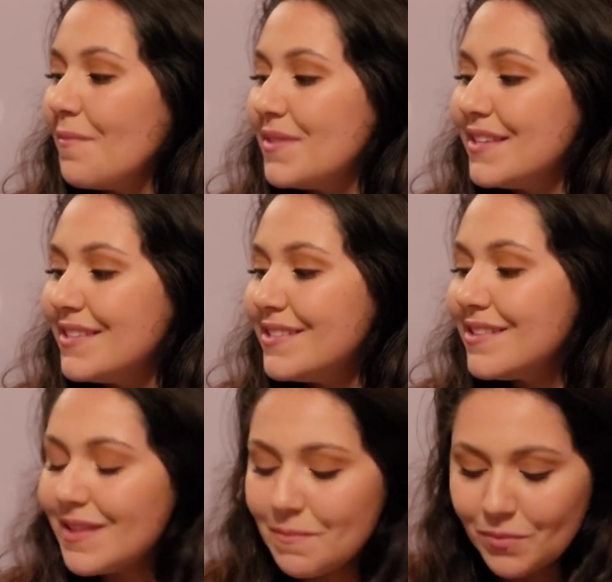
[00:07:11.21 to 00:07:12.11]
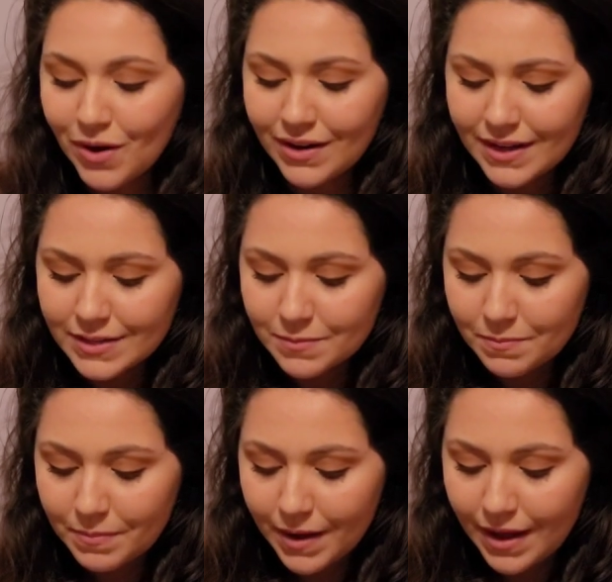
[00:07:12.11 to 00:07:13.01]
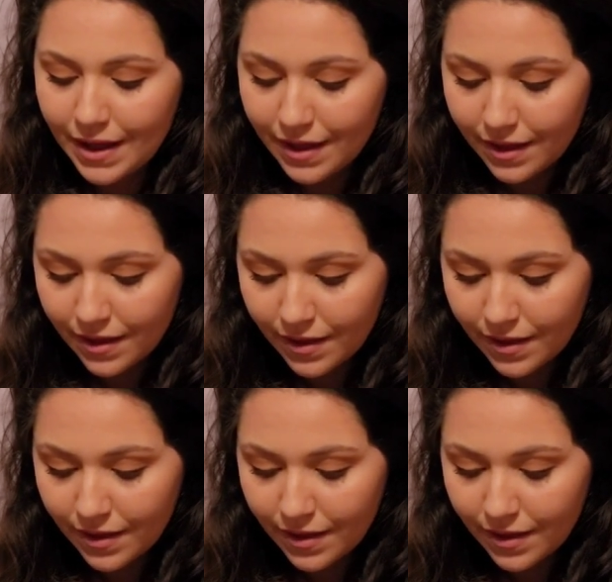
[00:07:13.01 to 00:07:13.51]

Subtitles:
this is a lip product by